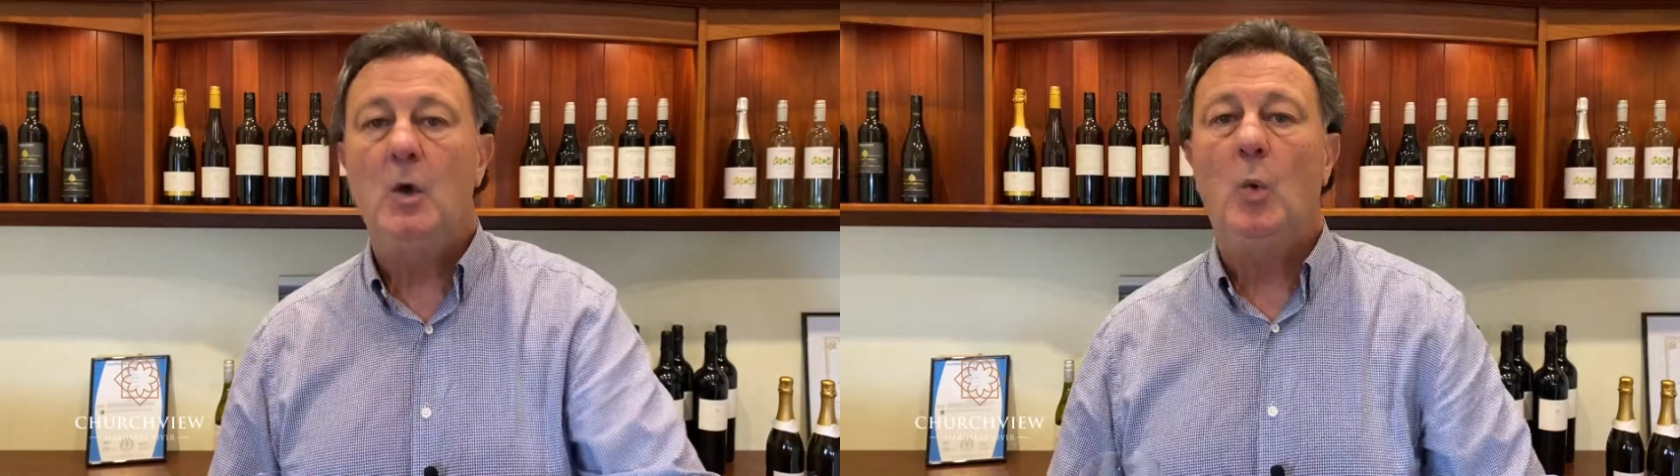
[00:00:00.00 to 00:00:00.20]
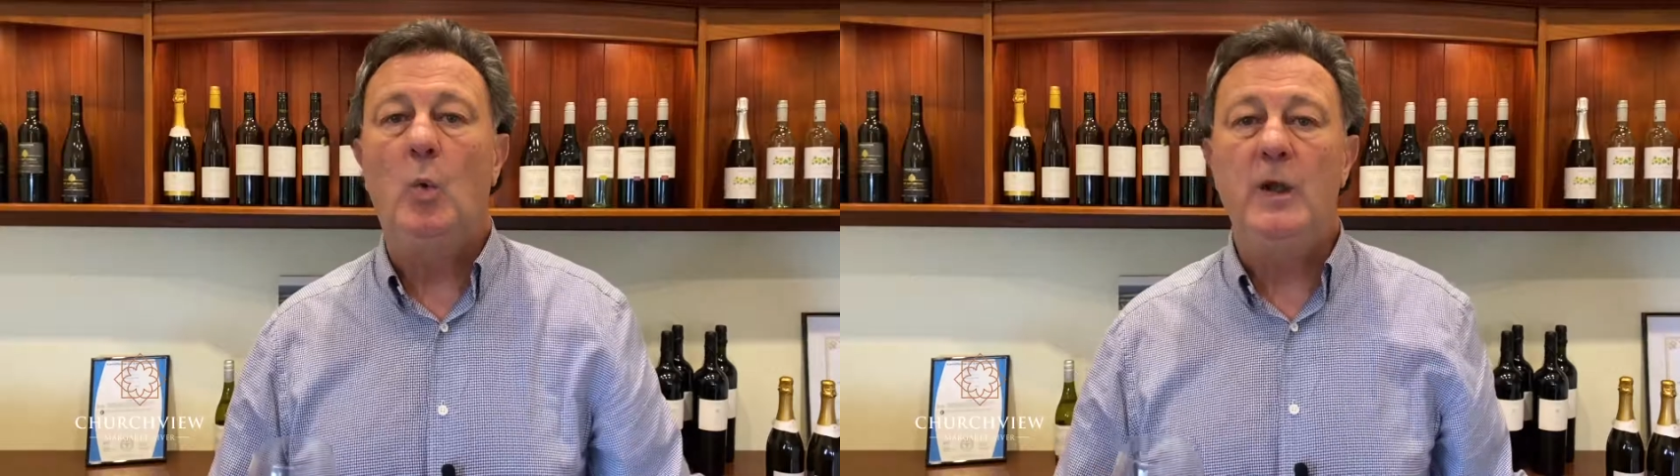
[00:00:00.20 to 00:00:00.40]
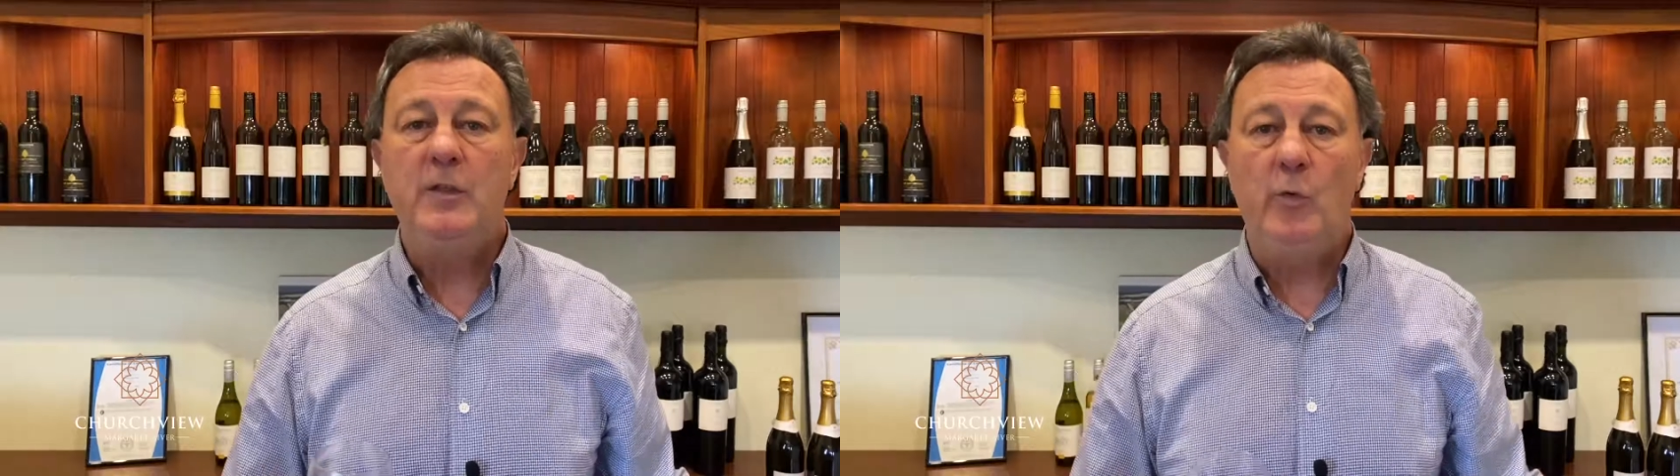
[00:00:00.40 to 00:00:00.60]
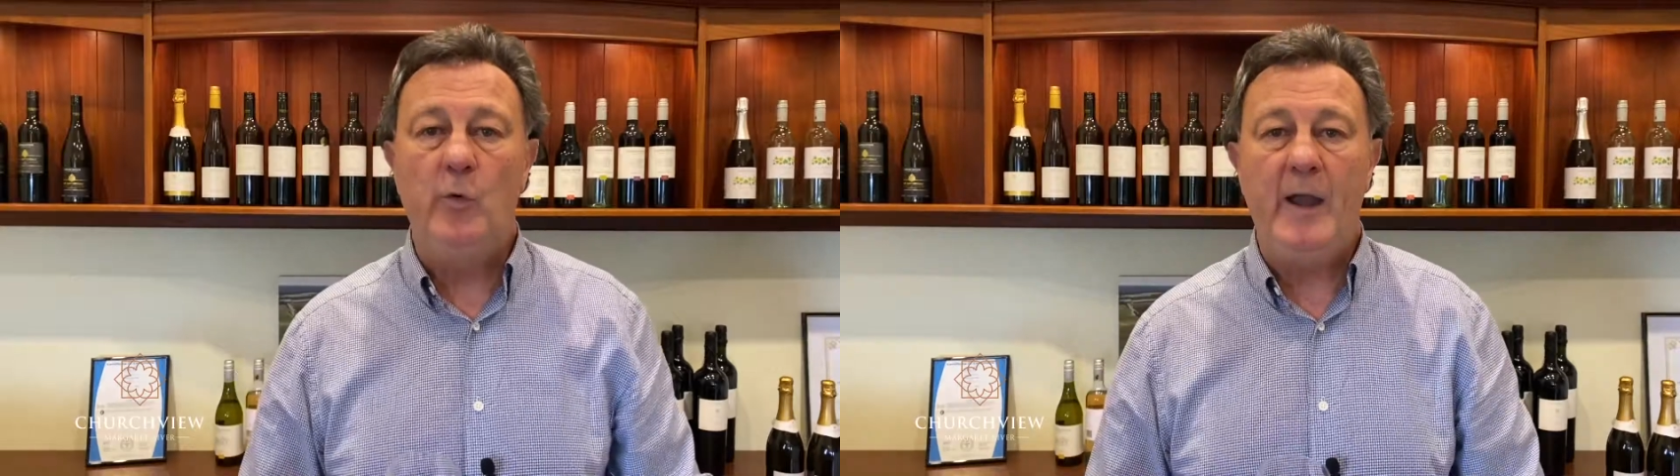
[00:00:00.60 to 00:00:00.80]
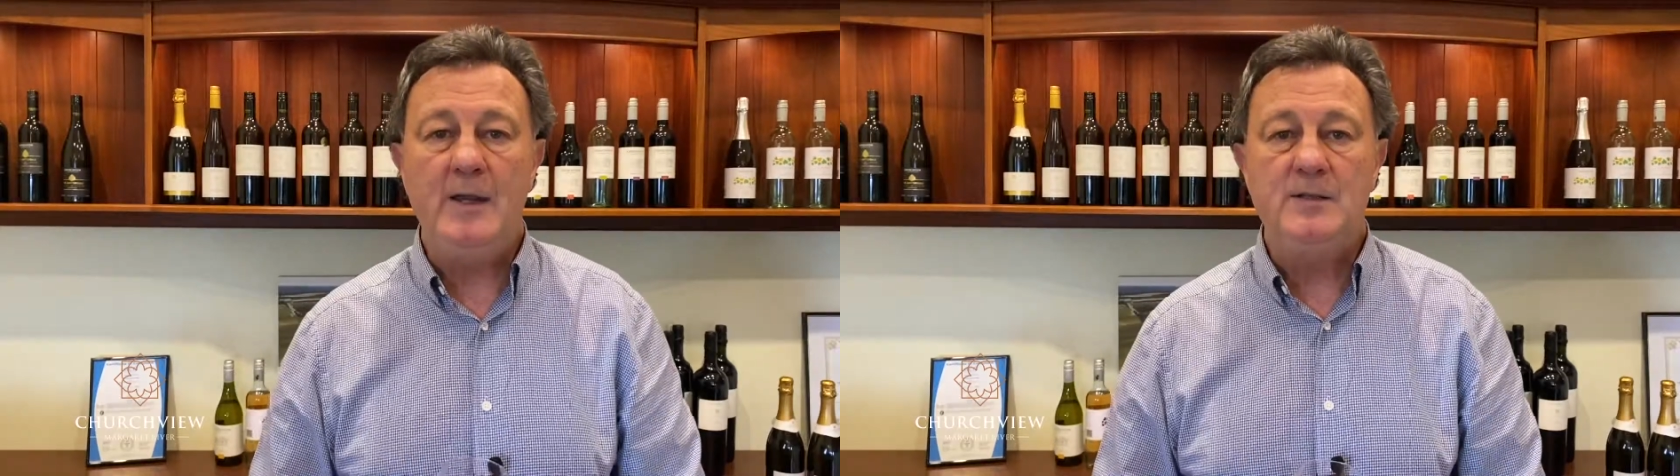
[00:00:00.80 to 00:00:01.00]
With
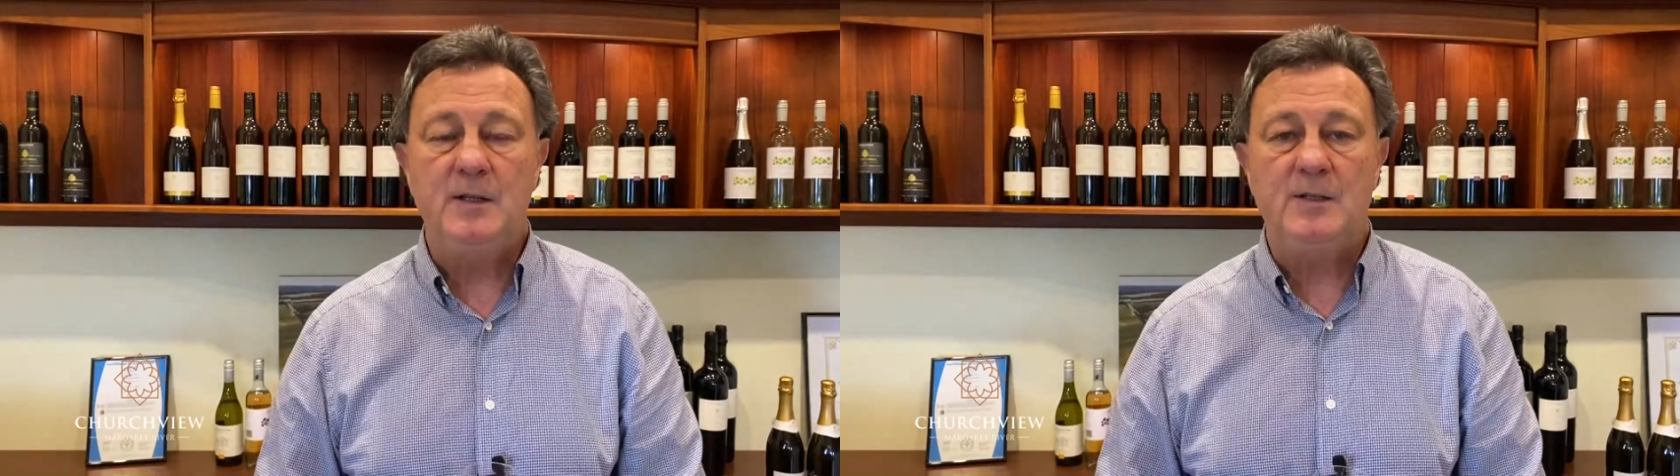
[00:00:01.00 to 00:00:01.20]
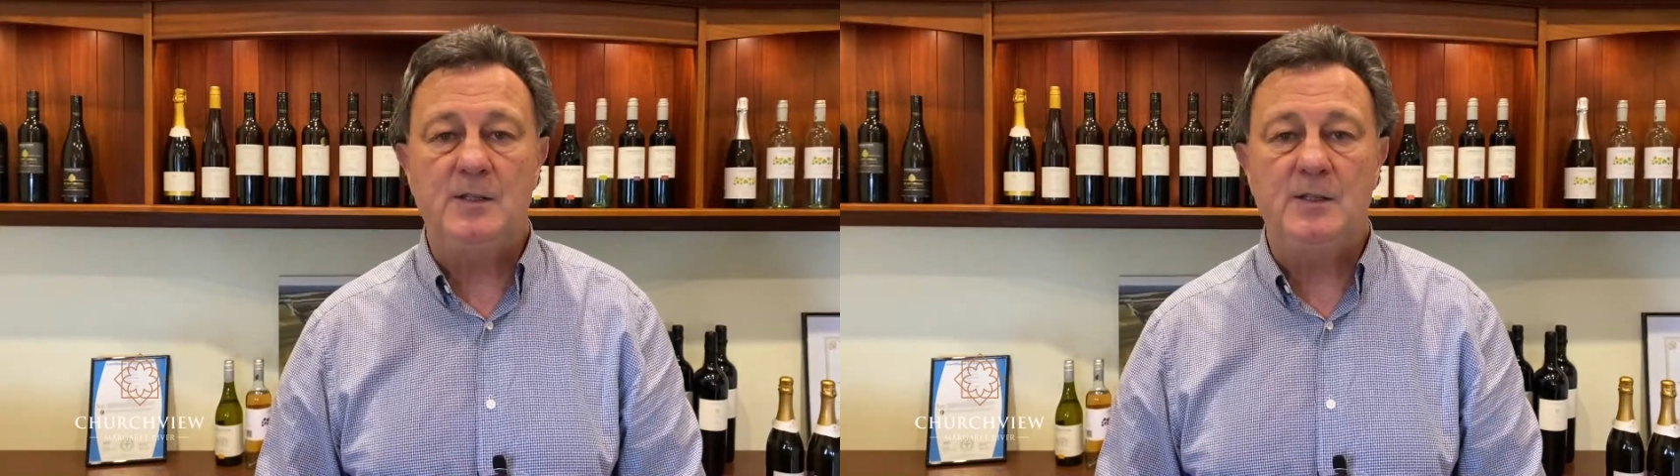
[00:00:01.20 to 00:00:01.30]
reds, it's